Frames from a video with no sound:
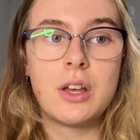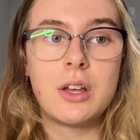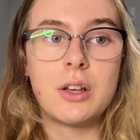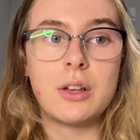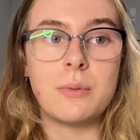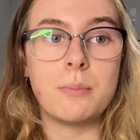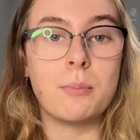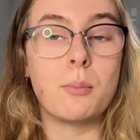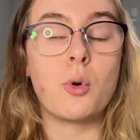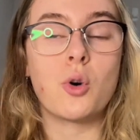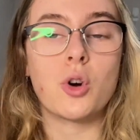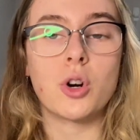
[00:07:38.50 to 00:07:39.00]

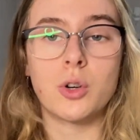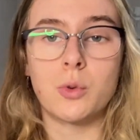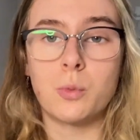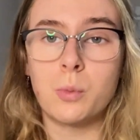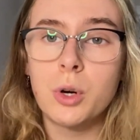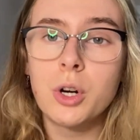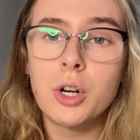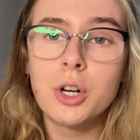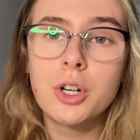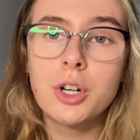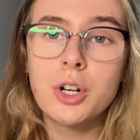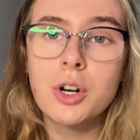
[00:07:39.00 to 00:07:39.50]
more
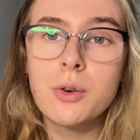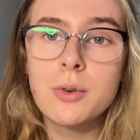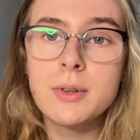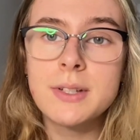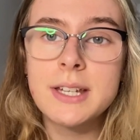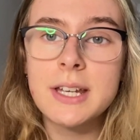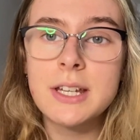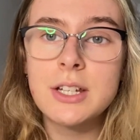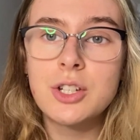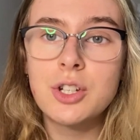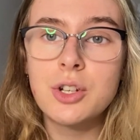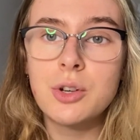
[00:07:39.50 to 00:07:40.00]
work goes
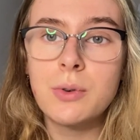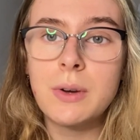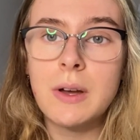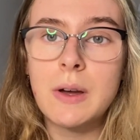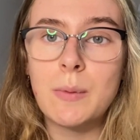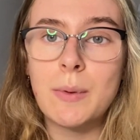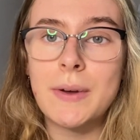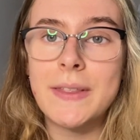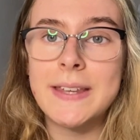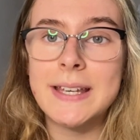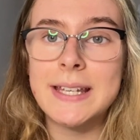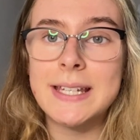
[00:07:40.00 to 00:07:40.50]
into it
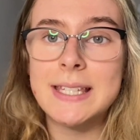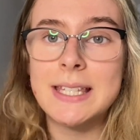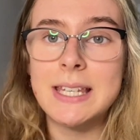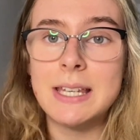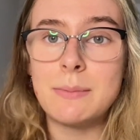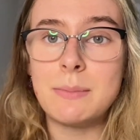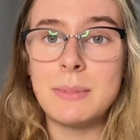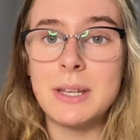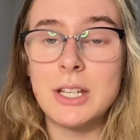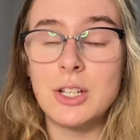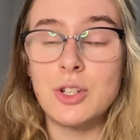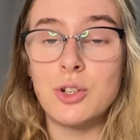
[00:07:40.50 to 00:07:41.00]
when they see
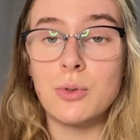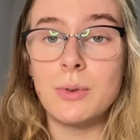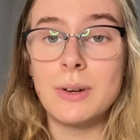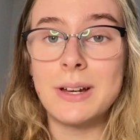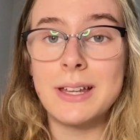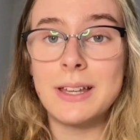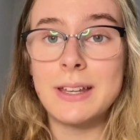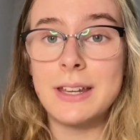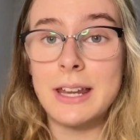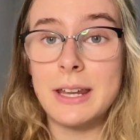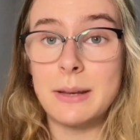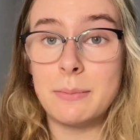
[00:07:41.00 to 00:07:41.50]
me do
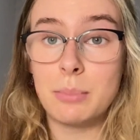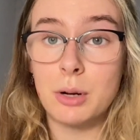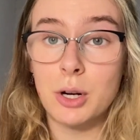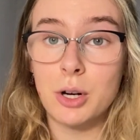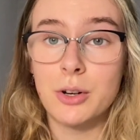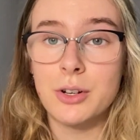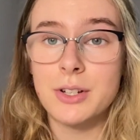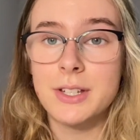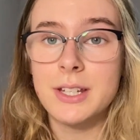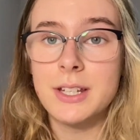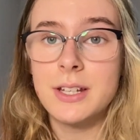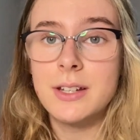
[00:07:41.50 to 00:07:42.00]
it in
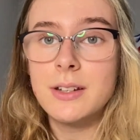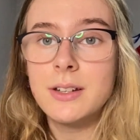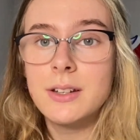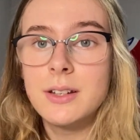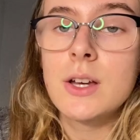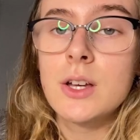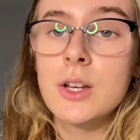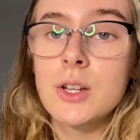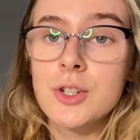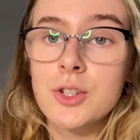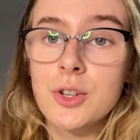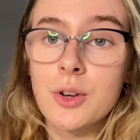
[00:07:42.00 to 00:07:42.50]
person.
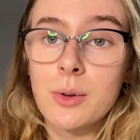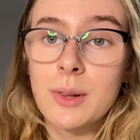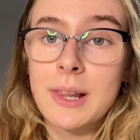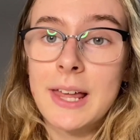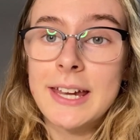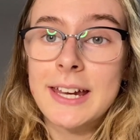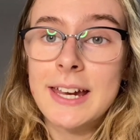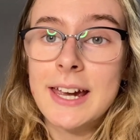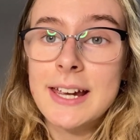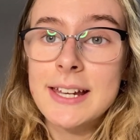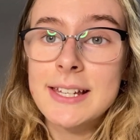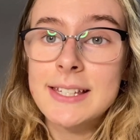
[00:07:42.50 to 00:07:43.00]
So
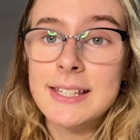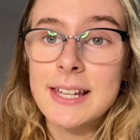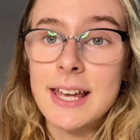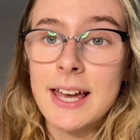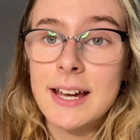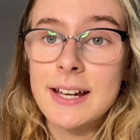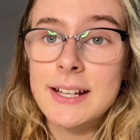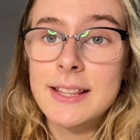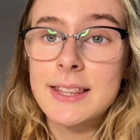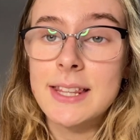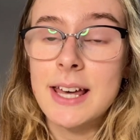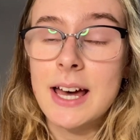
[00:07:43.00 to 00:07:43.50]
like I
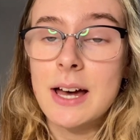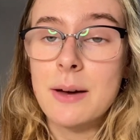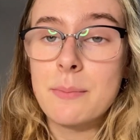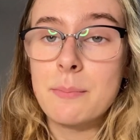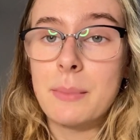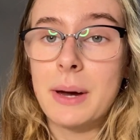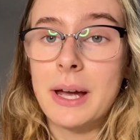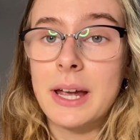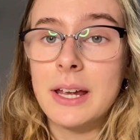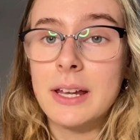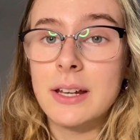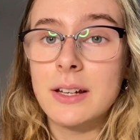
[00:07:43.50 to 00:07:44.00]
said, that
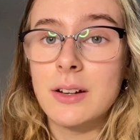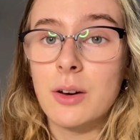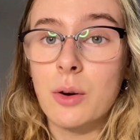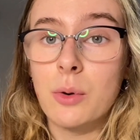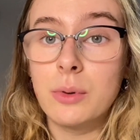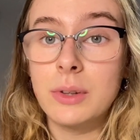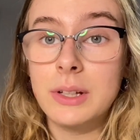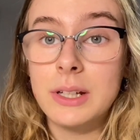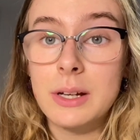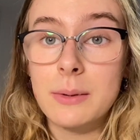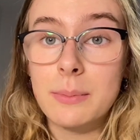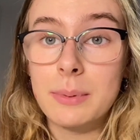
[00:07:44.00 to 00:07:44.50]
might
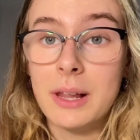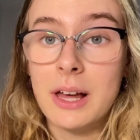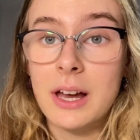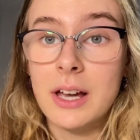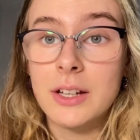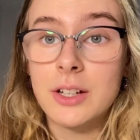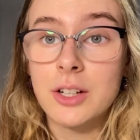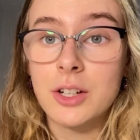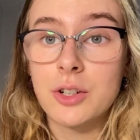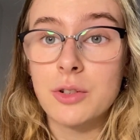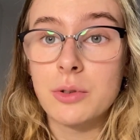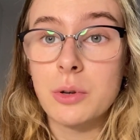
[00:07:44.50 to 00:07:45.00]
only apply
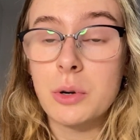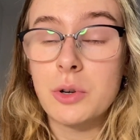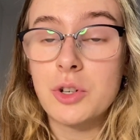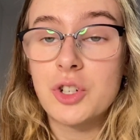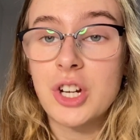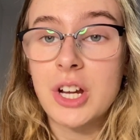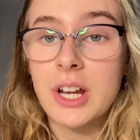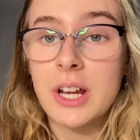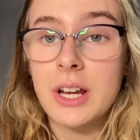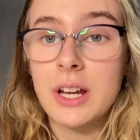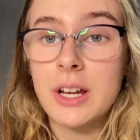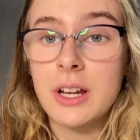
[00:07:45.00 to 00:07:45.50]
to
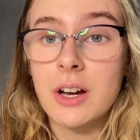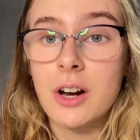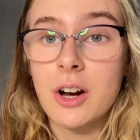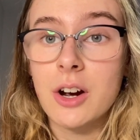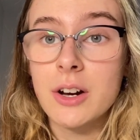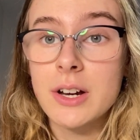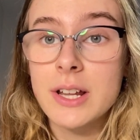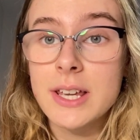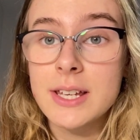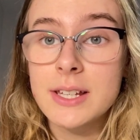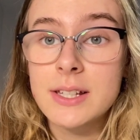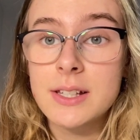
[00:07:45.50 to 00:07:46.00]
crochet
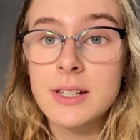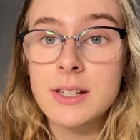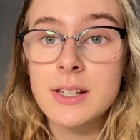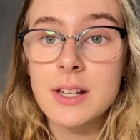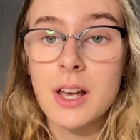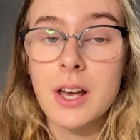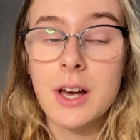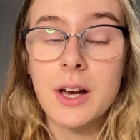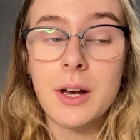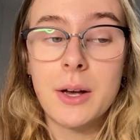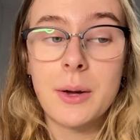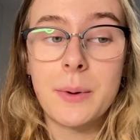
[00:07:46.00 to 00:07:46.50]
artists,
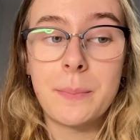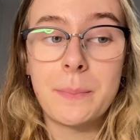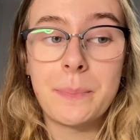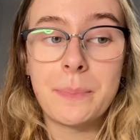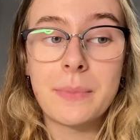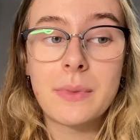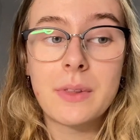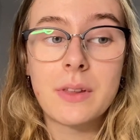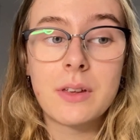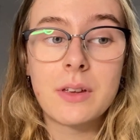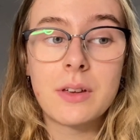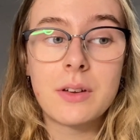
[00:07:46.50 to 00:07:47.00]

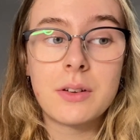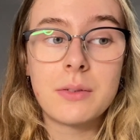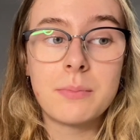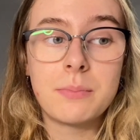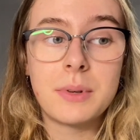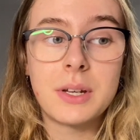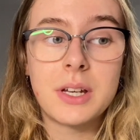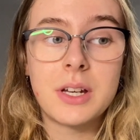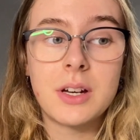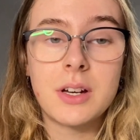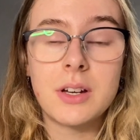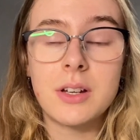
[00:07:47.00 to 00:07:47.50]

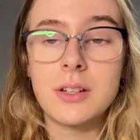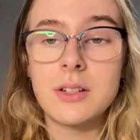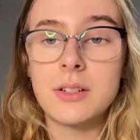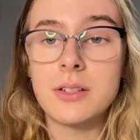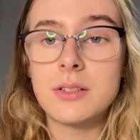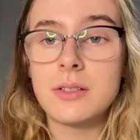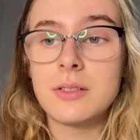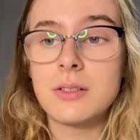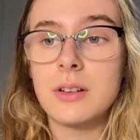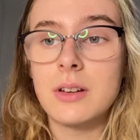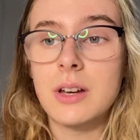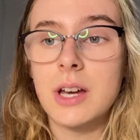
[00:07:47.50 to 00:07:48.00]

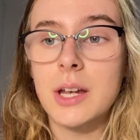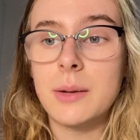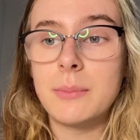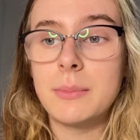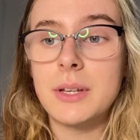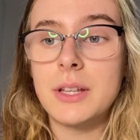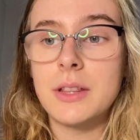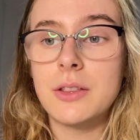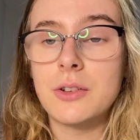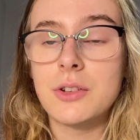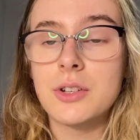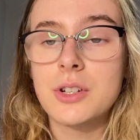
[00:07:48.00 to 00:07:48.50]
because I
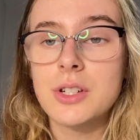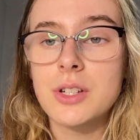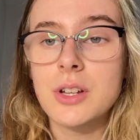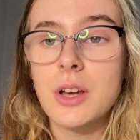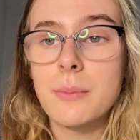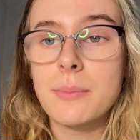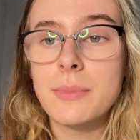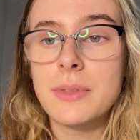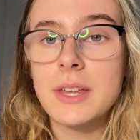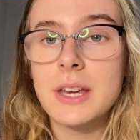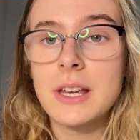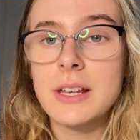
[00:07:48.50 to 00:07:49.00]
mean, there's
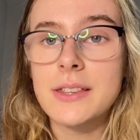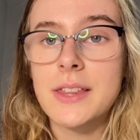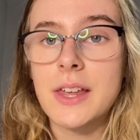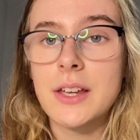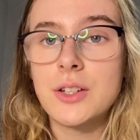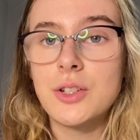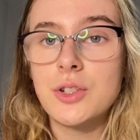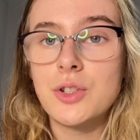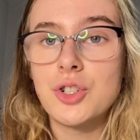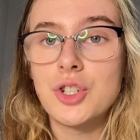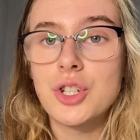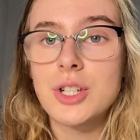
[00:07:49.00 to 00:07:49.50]
some things that
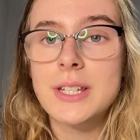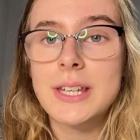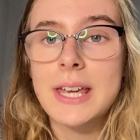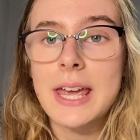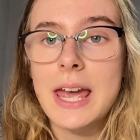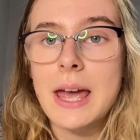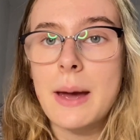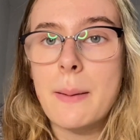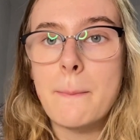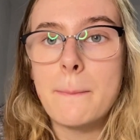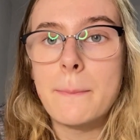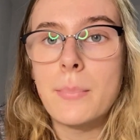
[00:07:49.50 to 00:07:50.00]
you just
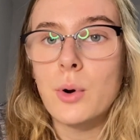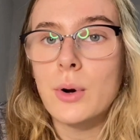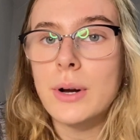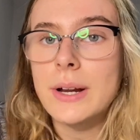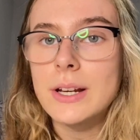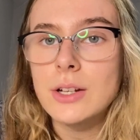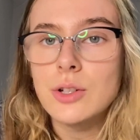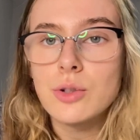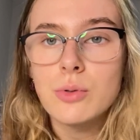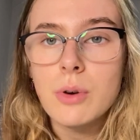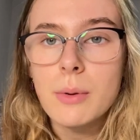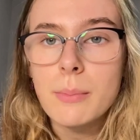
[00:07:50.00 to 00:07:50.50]
can't
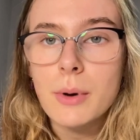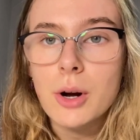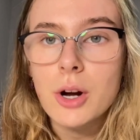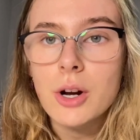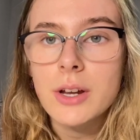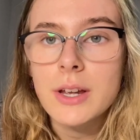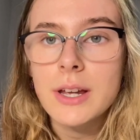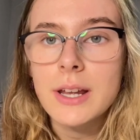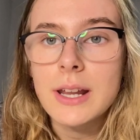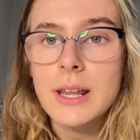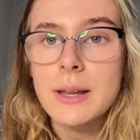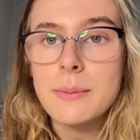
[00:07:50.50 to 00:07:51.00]
bring to a
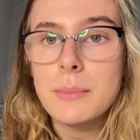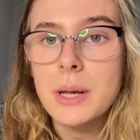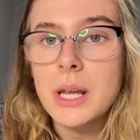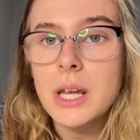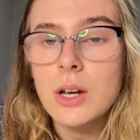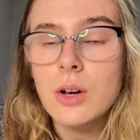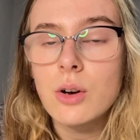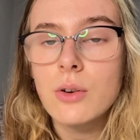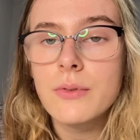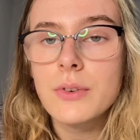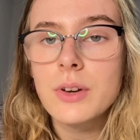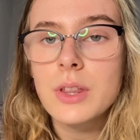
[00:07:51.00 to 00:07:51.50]
market and
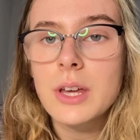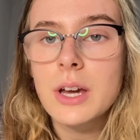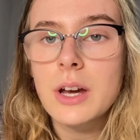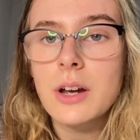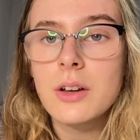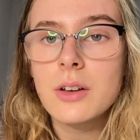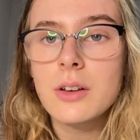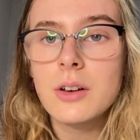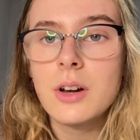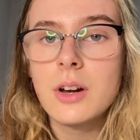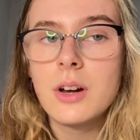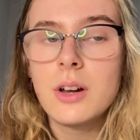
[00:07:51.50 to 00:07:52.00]
make over
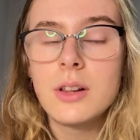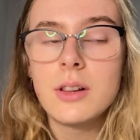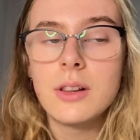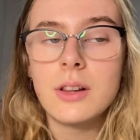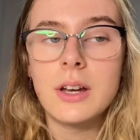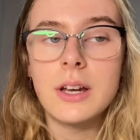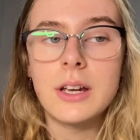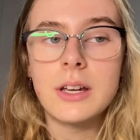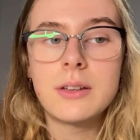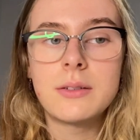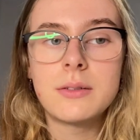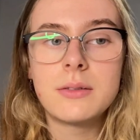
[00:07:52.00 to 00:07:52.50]
there,
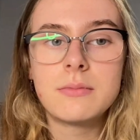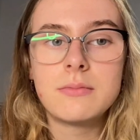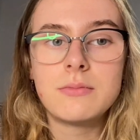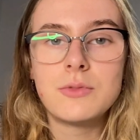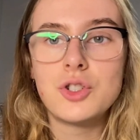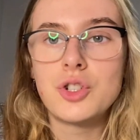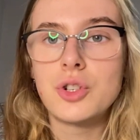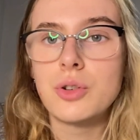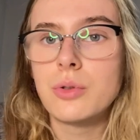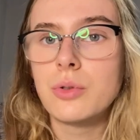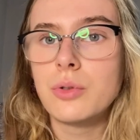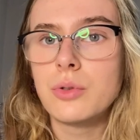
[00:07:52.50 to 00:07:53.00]
like
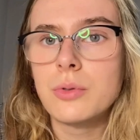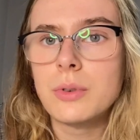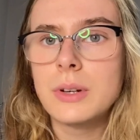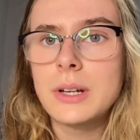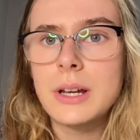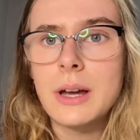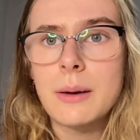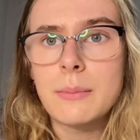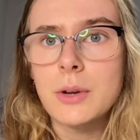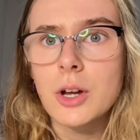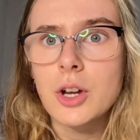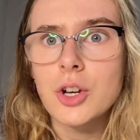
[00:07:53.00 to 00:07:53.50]

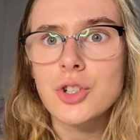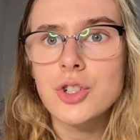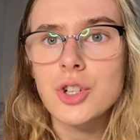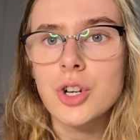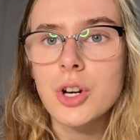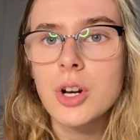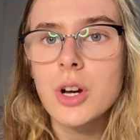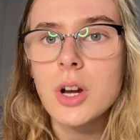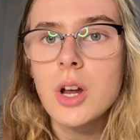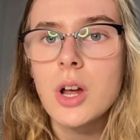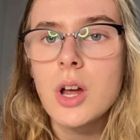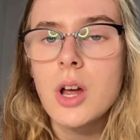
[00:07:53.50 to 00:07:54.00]
jewelry, I'm not
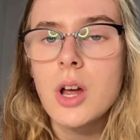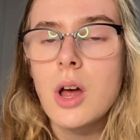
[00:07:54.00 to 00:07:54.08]
sure.